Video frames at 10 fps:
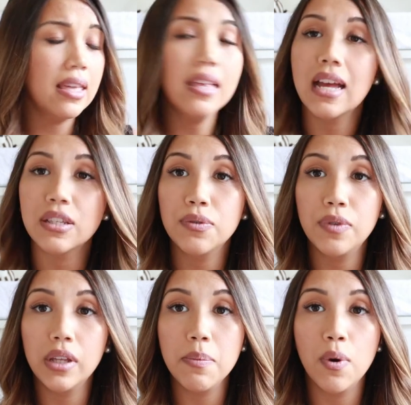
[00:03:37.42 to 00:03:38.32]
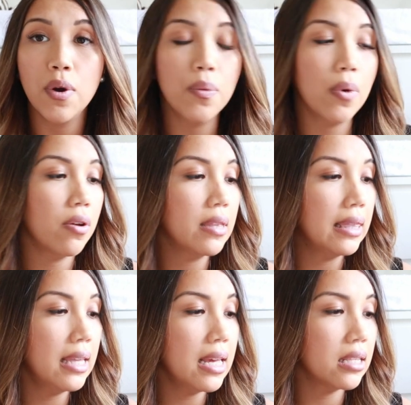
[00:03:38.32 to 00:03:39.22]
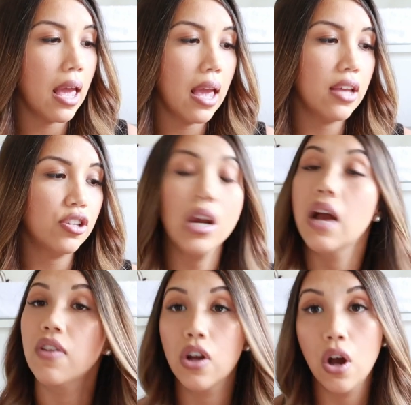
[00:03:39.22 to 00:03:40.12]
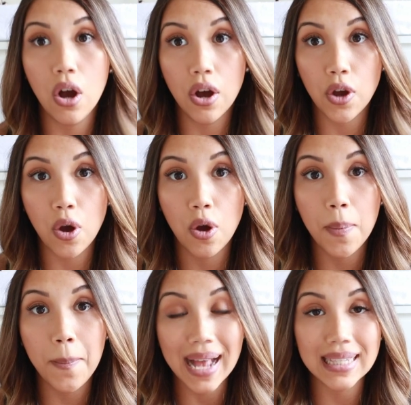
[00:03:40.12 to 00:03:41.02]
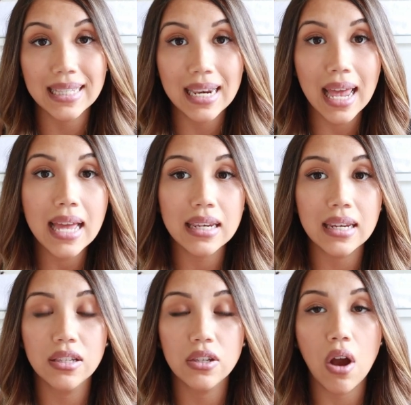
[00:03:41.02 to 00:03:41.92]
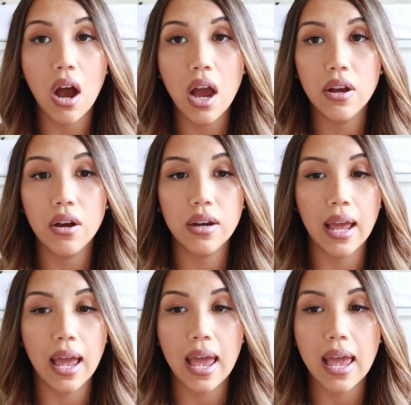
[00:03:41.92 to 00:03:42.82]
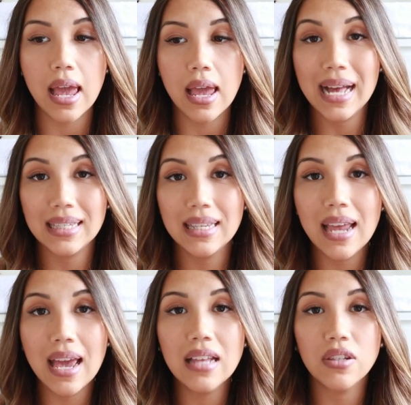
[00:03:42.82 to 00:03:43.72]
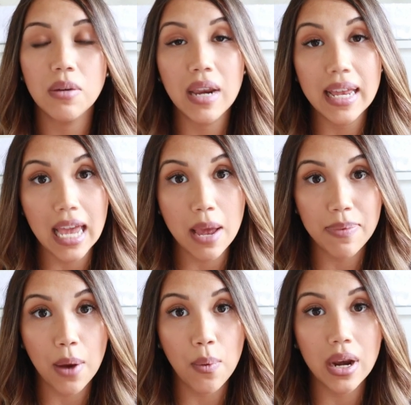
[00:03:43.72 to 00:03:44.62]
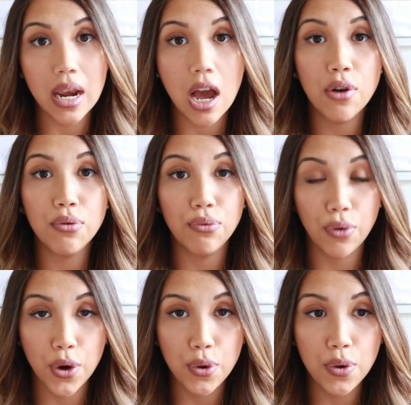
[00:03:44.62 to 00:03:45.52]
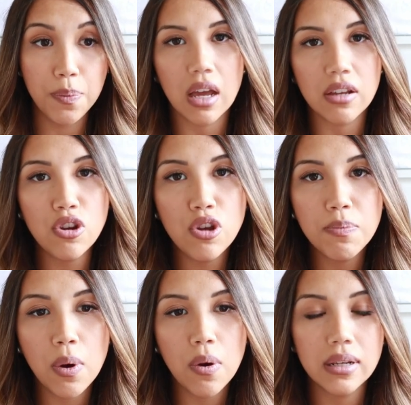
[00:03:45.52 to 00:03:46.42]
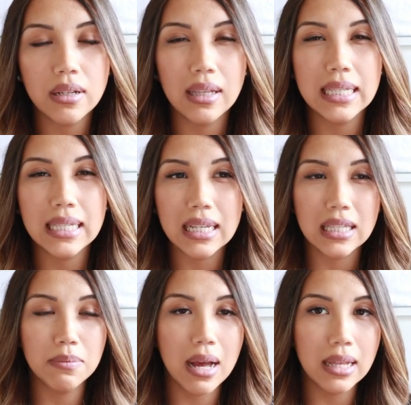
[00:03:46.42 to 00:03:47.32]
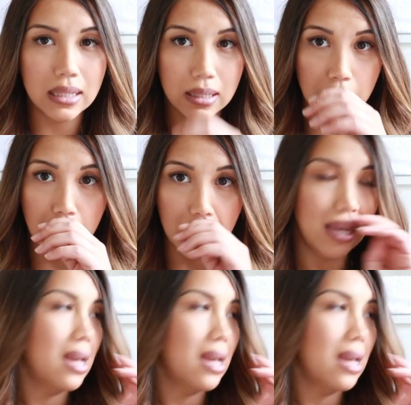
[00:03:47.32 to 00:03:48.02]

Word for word: think that's a really important one on the list. A travel cot or bassinet. So I got a bassinet. So I'm going to keep that one in our room, like newborn until he's six months. So